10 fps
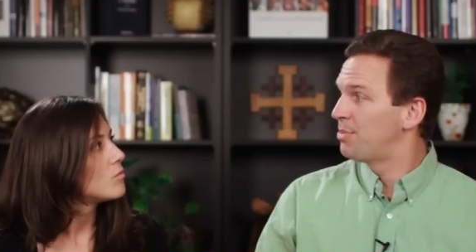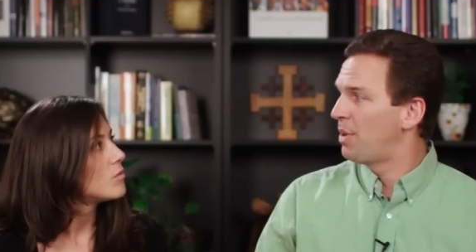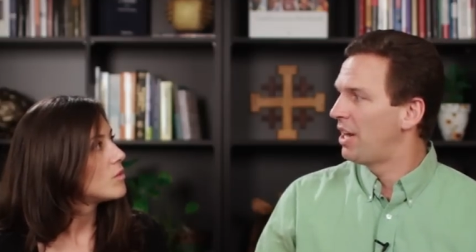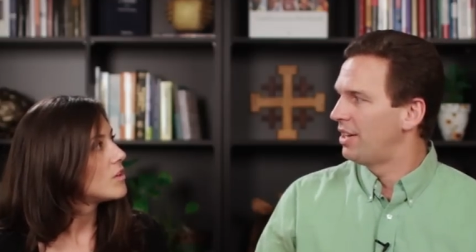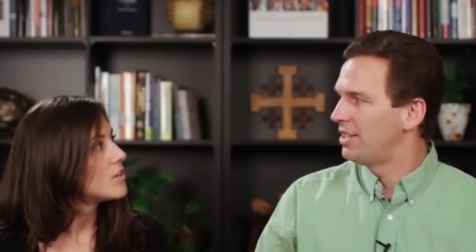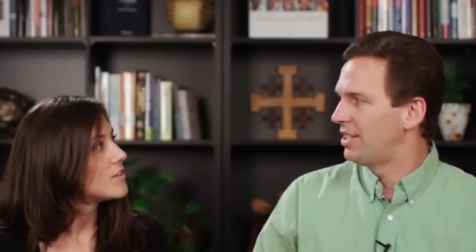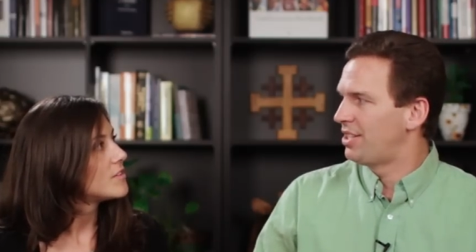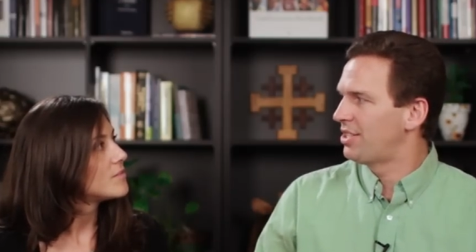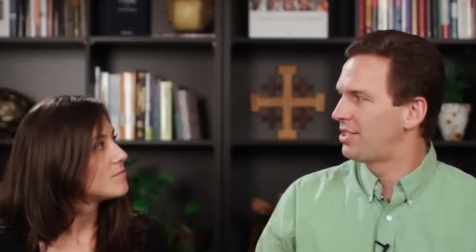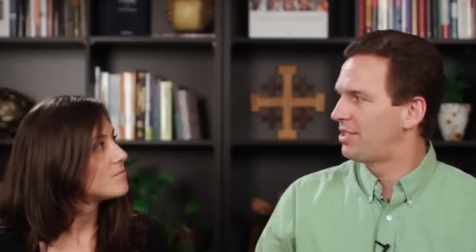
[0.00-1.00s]
Speaker 1: is better. Is it
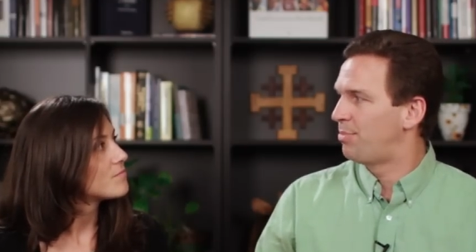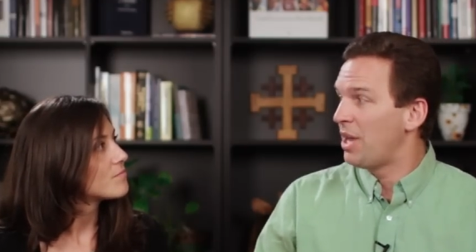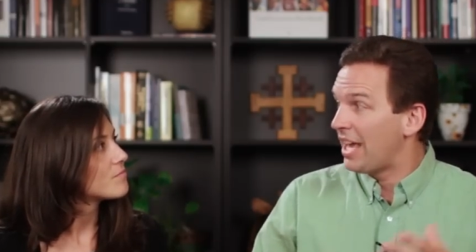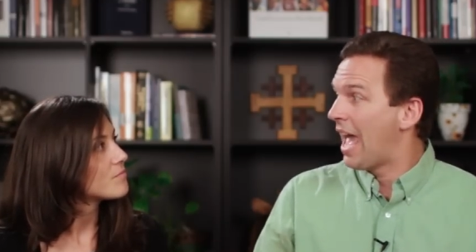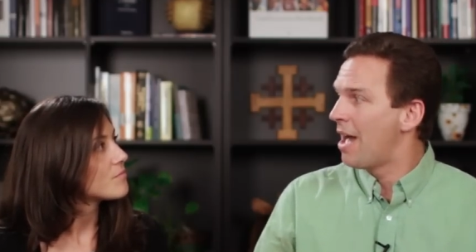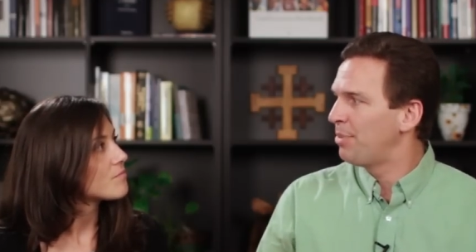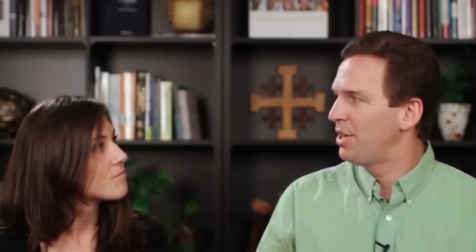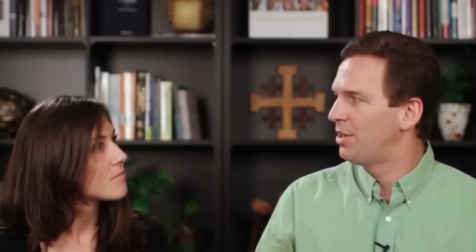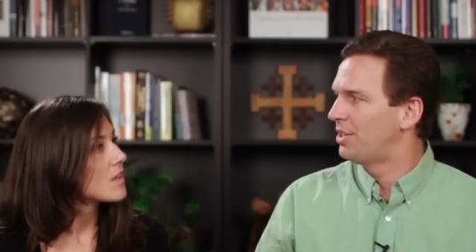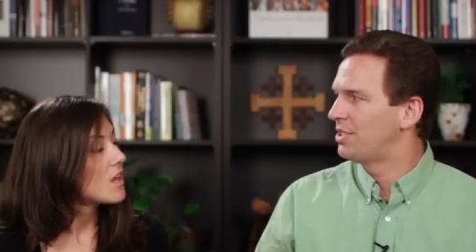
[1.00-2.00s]
just being
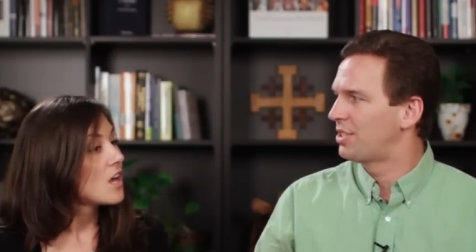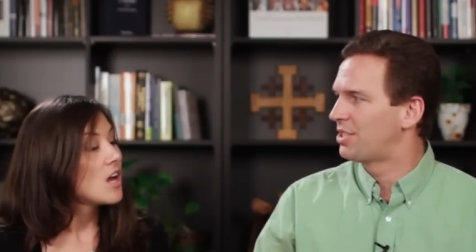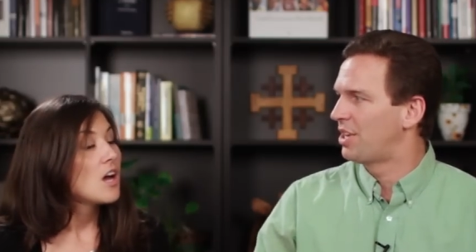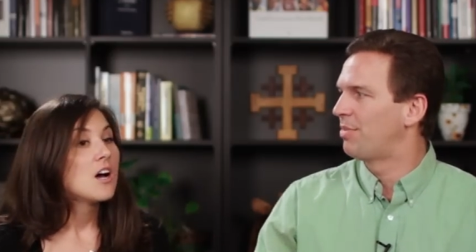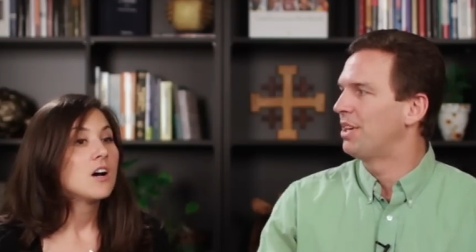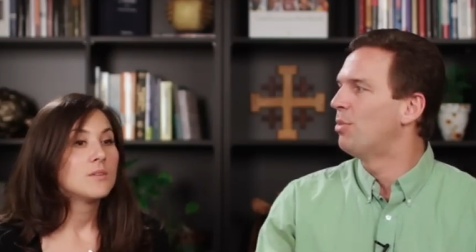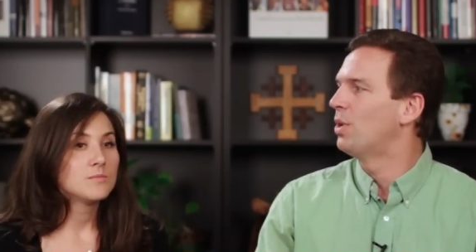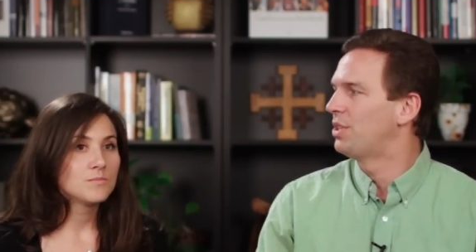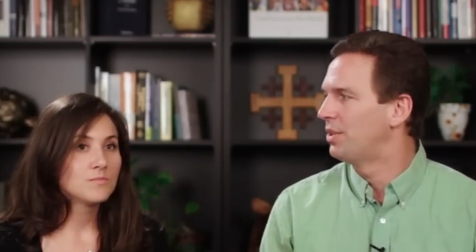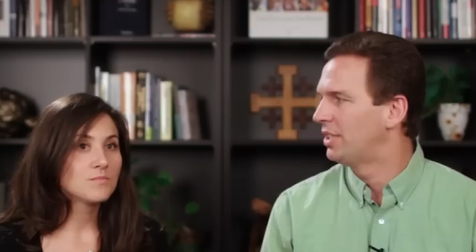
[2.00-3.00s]
happy, or is there something
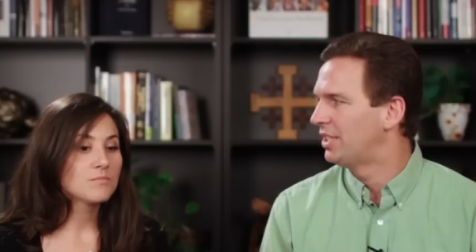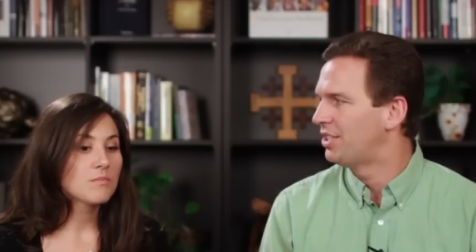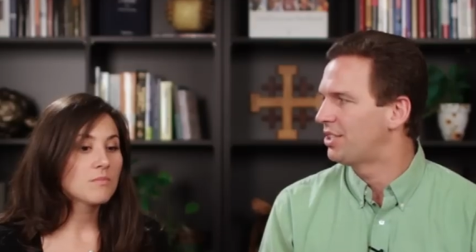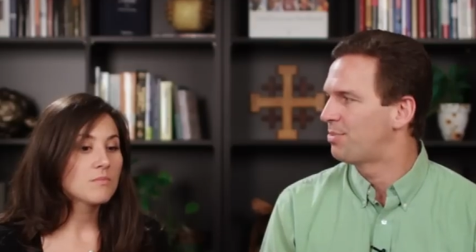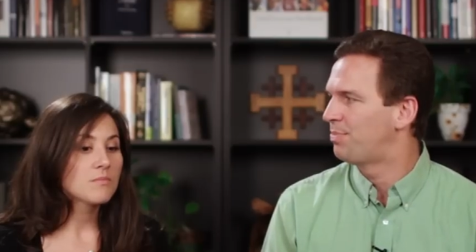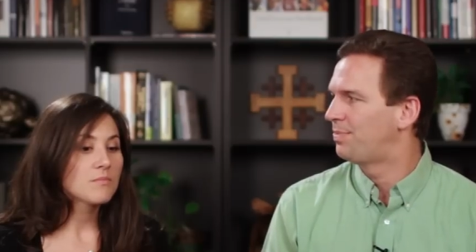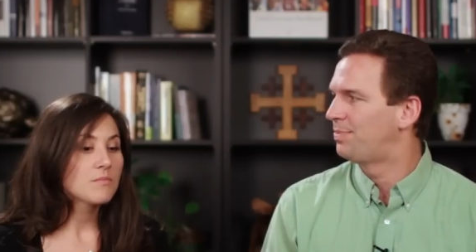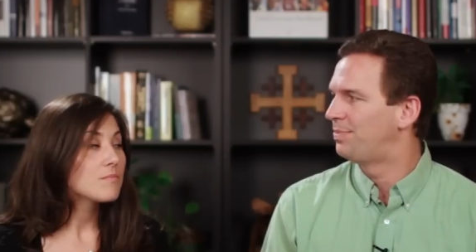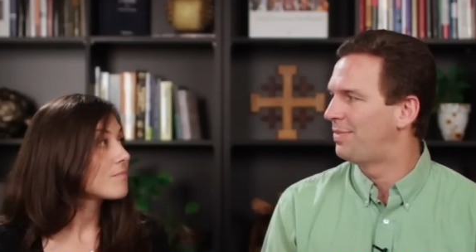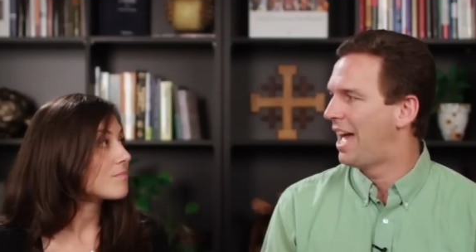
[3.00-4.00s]
more to it than just
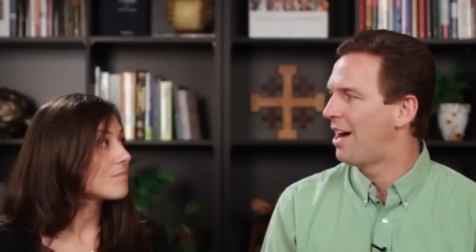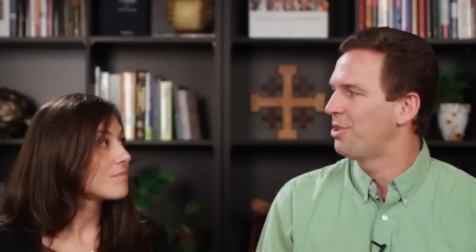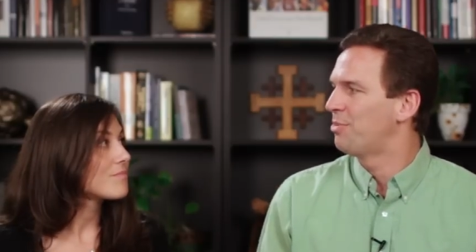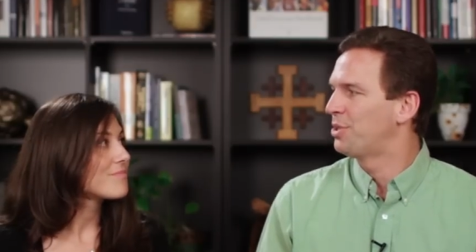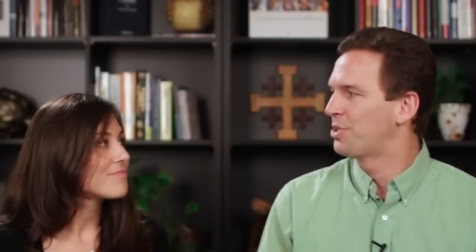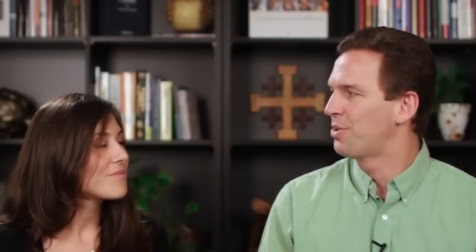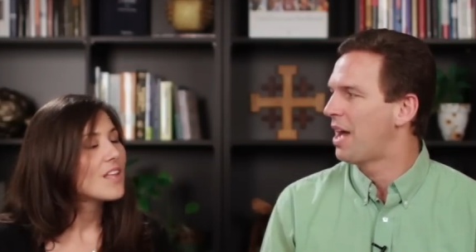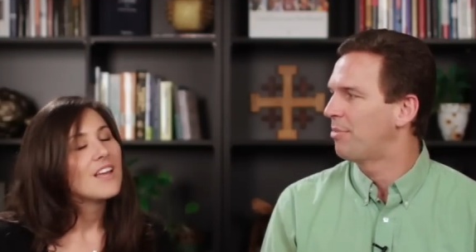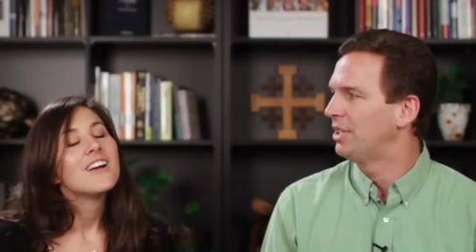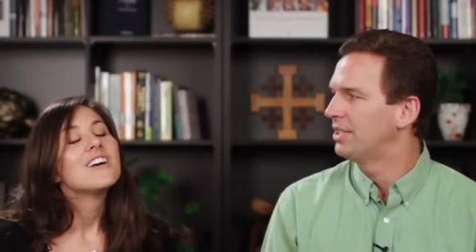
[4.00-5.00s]
how you pursue
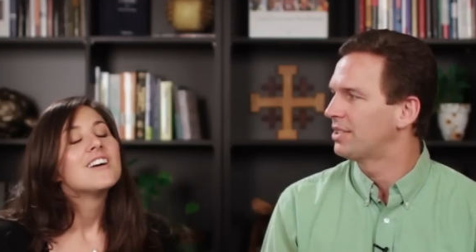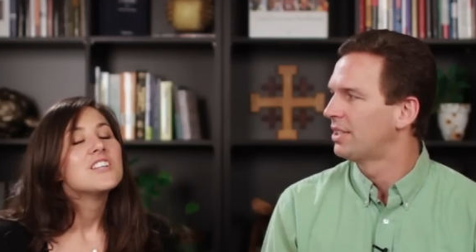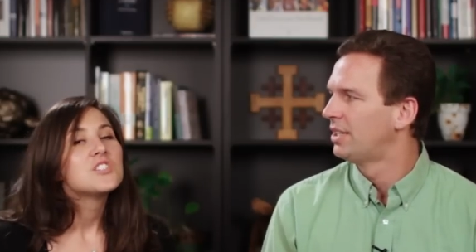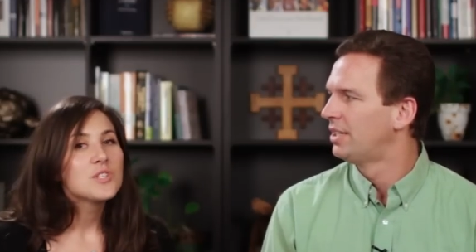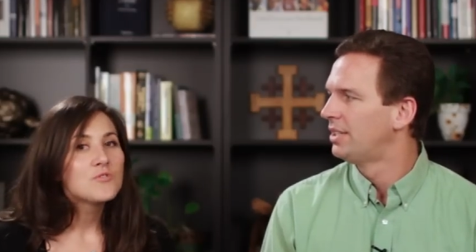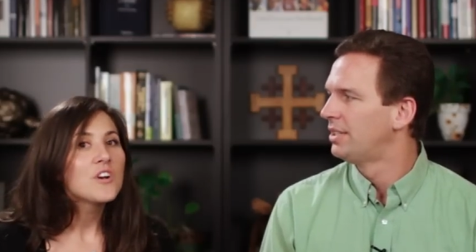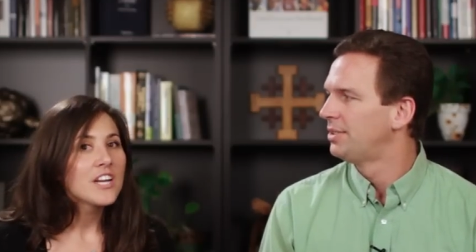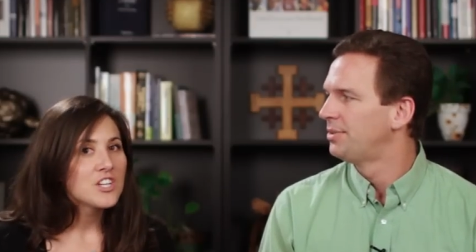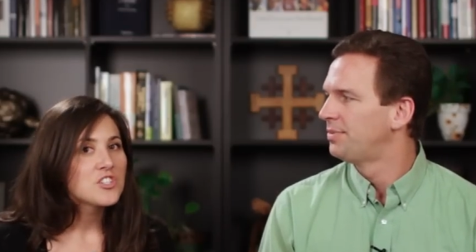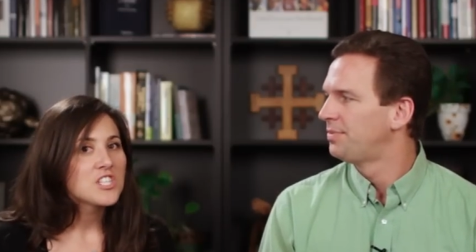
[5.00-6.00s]
happiness?
Speaker 2: So it's very
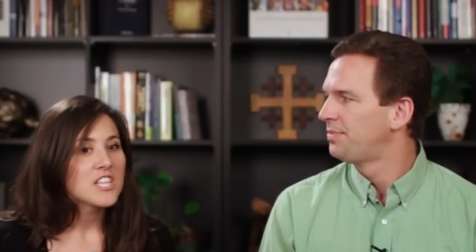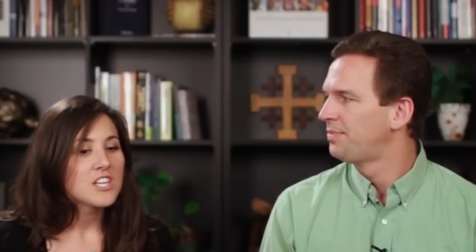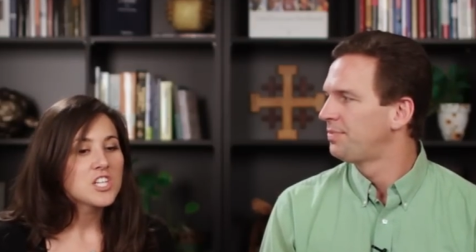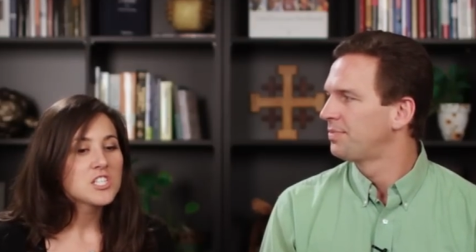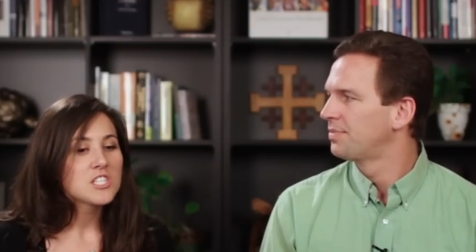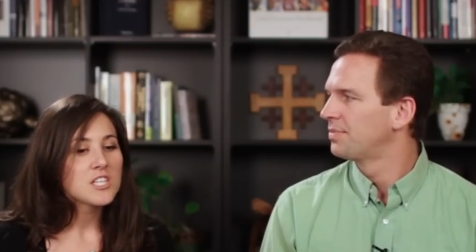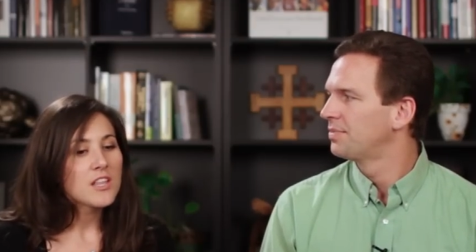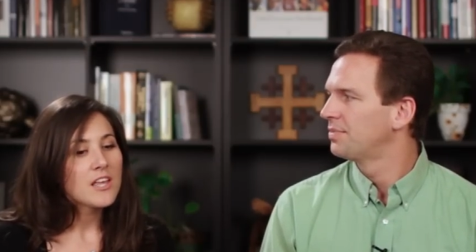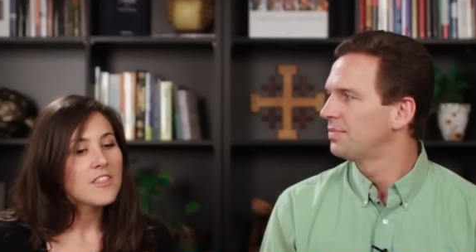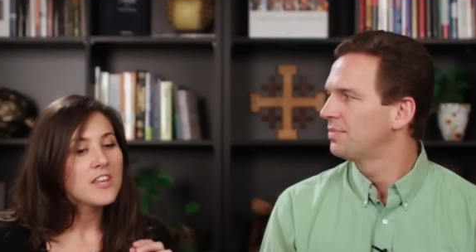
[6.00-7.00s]
interesting. They just
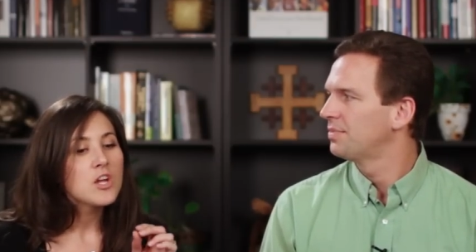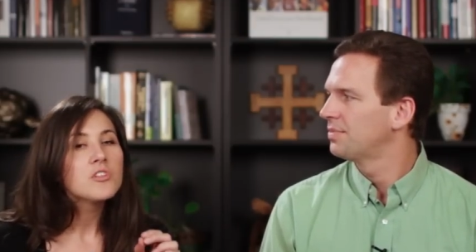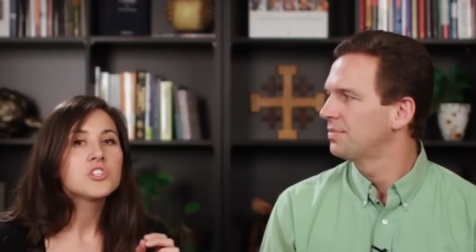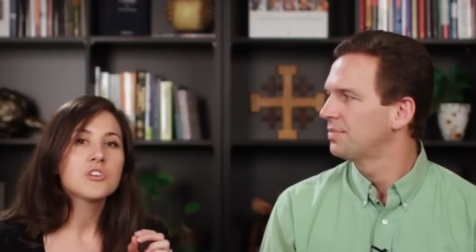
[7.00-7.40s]
they know that